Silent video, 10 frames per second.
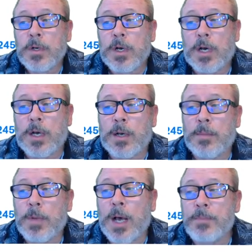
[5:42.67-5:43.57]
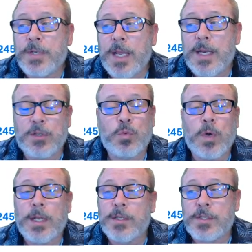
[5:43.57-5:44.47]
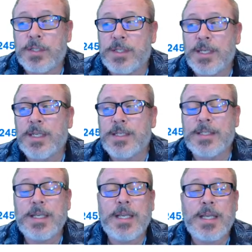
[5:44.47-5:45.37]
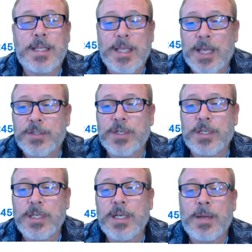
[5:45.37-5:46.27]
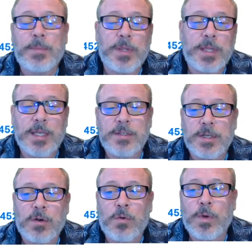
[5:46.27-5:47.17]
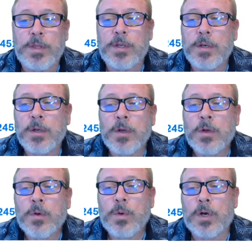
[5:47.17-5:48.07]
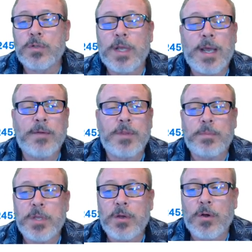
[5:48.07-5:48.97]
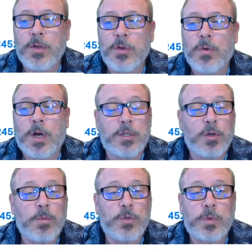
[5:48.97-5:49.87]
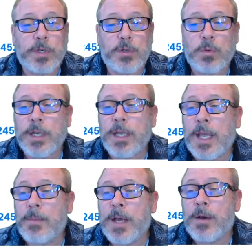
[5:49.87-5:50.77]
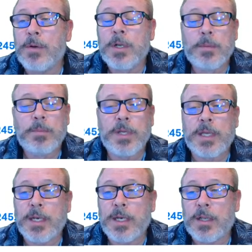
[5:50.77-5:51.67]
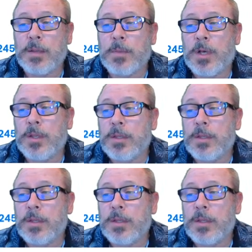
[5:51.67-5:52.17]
update, as well as the ZDC and the agent cleanup and things that go with it. We also have the PRU, October 2020 came out, beginning of the month.